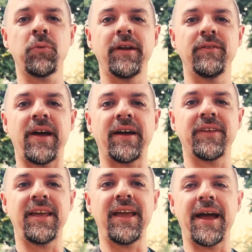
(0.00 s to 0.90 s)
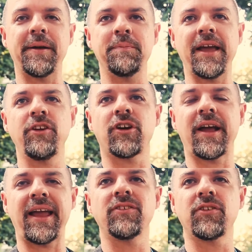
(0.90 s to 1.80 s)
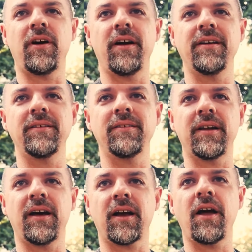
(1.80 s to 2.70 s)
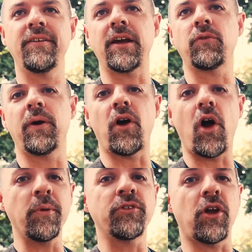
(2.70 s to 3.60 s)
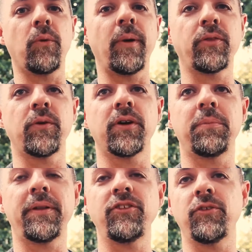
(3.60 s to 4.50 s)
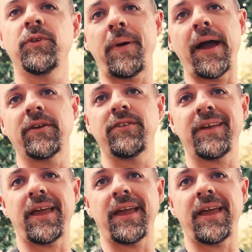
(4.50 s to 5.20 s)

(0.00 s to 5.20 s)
one, in fact, that he had major hands-on contact with almost all the way through completion was Pirates of the